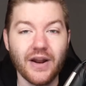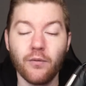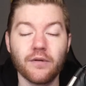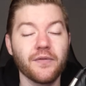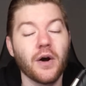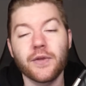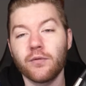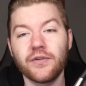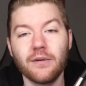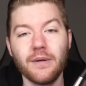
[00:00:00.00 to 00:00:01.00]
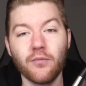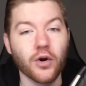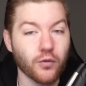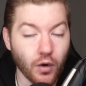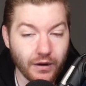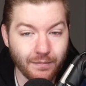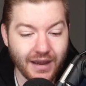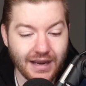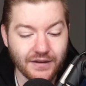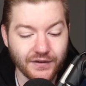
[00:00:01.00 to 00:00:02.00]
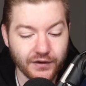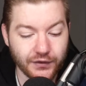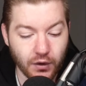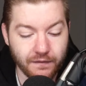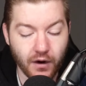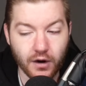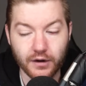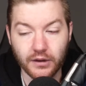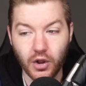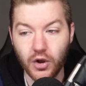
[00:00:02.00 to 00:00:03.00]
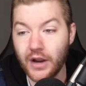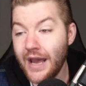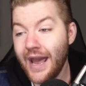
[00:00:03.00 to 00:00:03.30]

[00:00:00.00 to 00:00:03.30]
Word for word: I would have thought there was going to be more growing pains so far along.